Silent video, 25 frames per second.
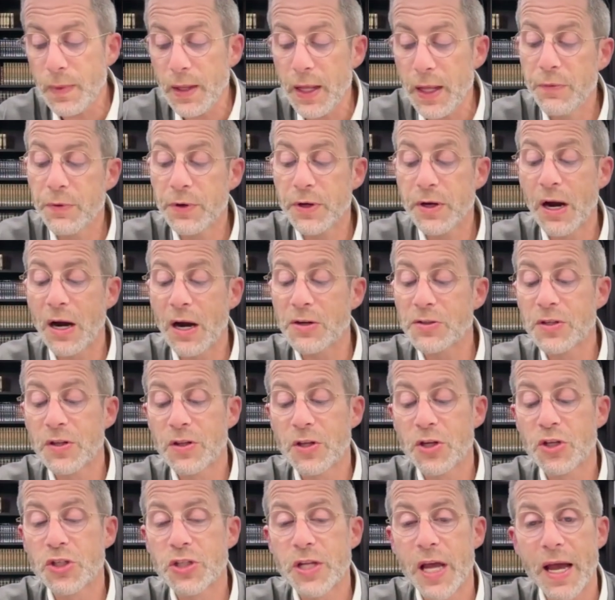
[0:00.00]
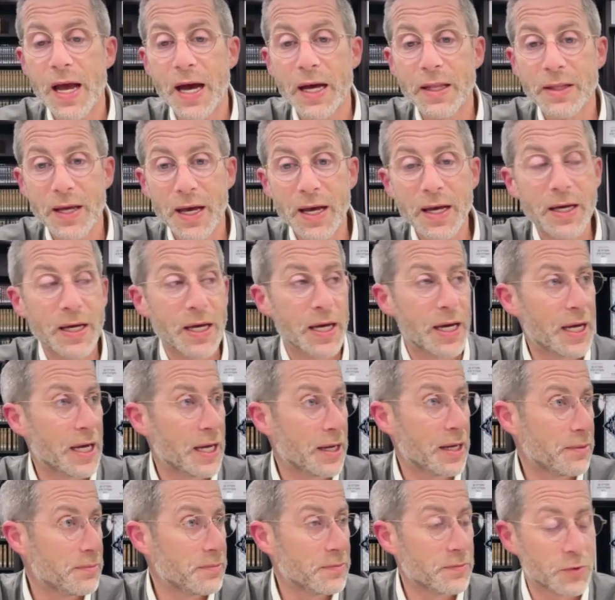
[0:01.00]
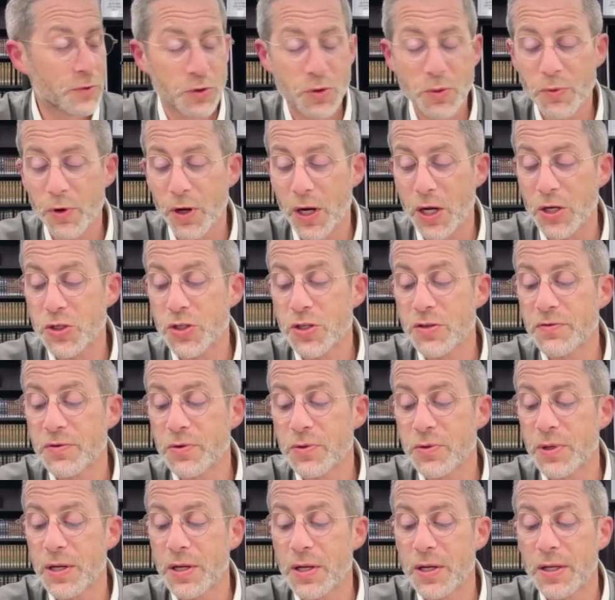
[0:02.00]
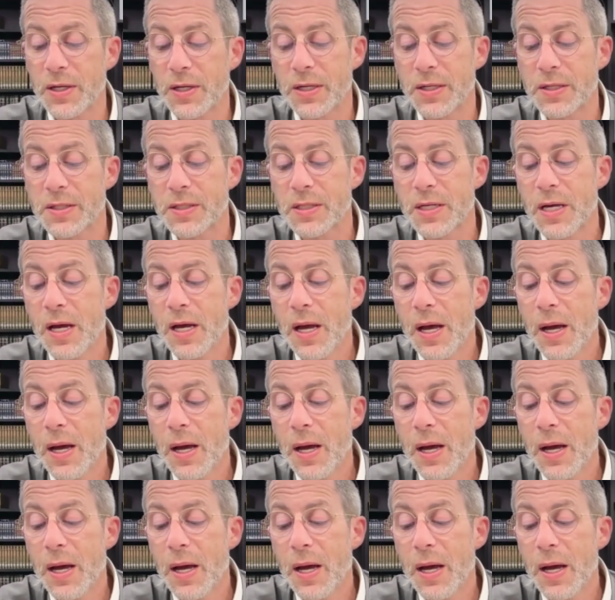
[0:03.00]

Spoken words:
in regards to the shtei halechem, which were brought on Shavuos,